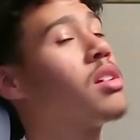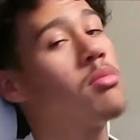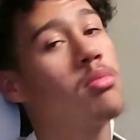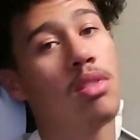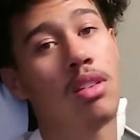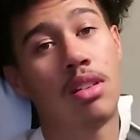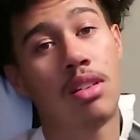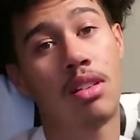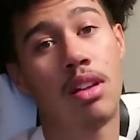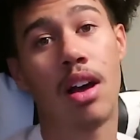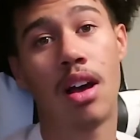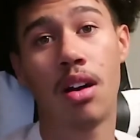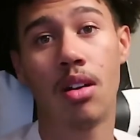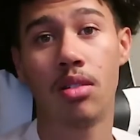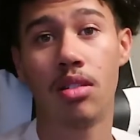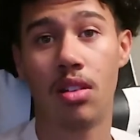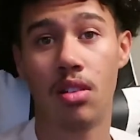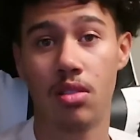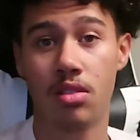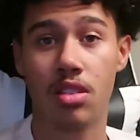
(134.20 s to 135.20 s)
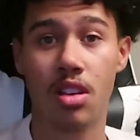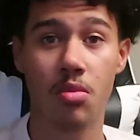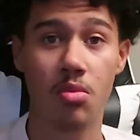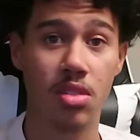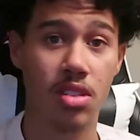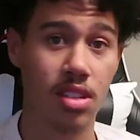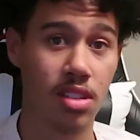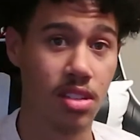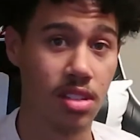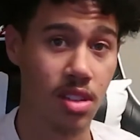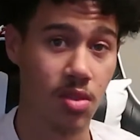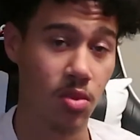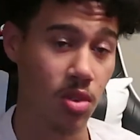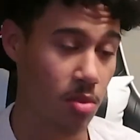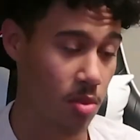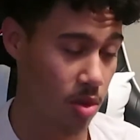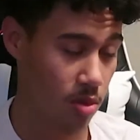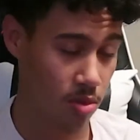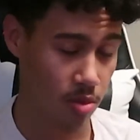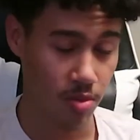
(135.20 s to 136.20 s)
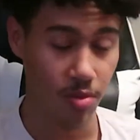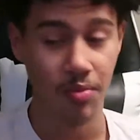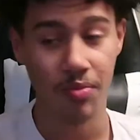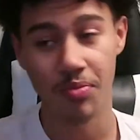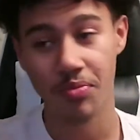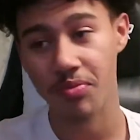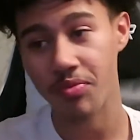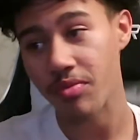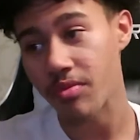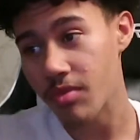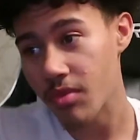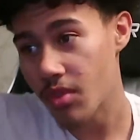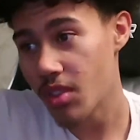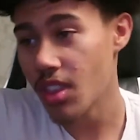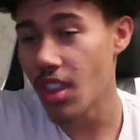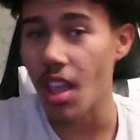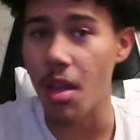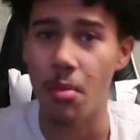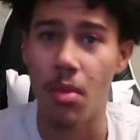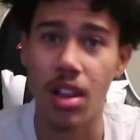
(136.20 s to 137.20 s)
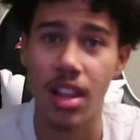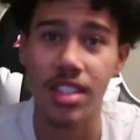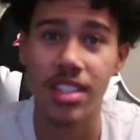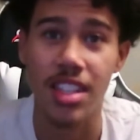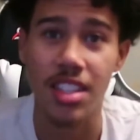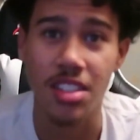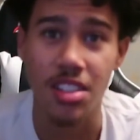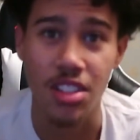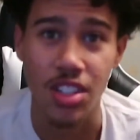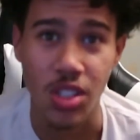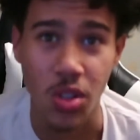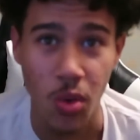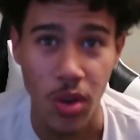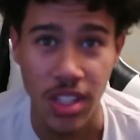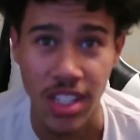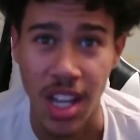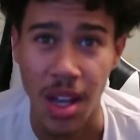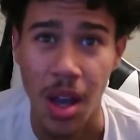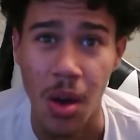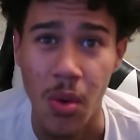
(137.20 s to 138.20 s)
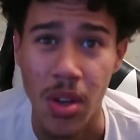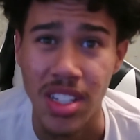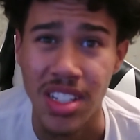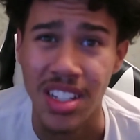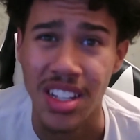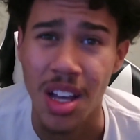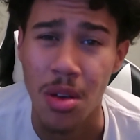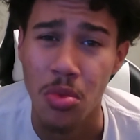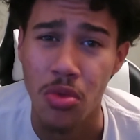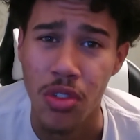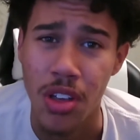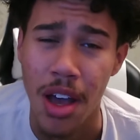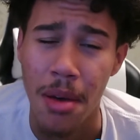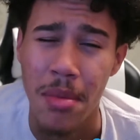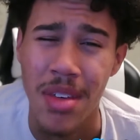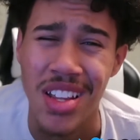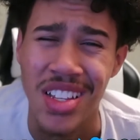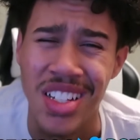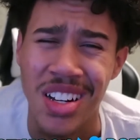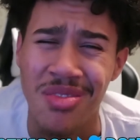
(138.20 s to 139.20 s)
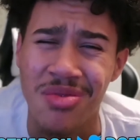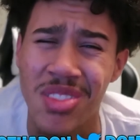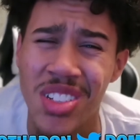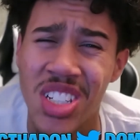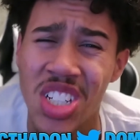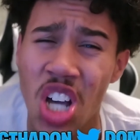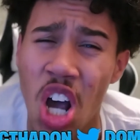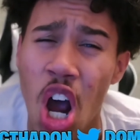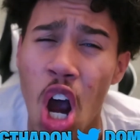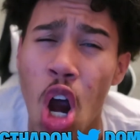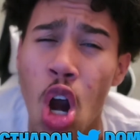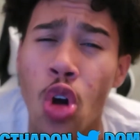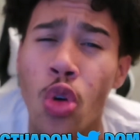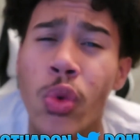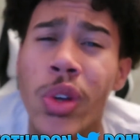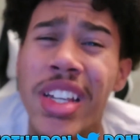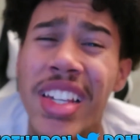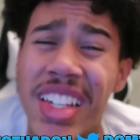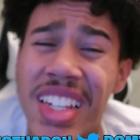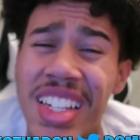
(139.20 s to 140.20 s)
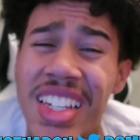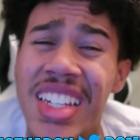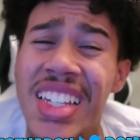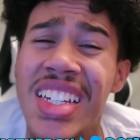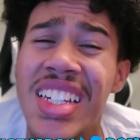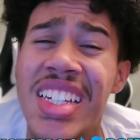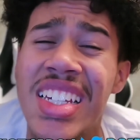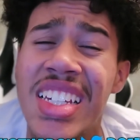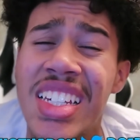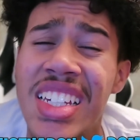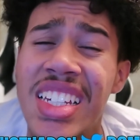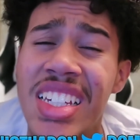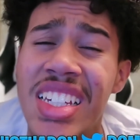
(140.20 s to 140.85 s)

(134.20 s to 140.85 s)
something. I don't know, it's gonna be sitting somewhere in my room. Well, let's get to the story time. I wasted a couple of y'all minutes. I'm sorry.